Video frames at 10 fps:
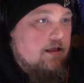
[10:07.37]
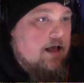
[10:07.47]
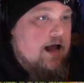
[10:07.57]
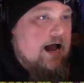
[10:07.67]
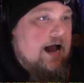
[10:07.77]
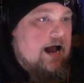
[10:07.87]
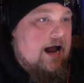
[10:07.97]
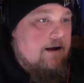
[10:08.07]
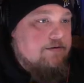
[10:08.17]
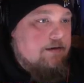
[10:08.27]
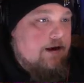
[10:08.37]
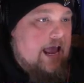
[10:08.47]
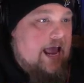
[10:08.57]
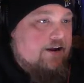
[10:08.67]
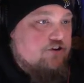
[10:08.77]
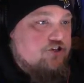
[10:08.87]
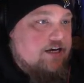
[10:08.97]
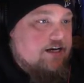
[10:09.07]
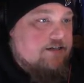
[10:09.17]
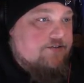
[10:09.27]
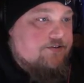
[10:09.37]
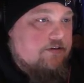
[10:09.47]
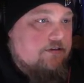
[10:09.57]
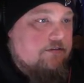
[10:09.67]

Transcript: Ha! I was able to hack your cheeks.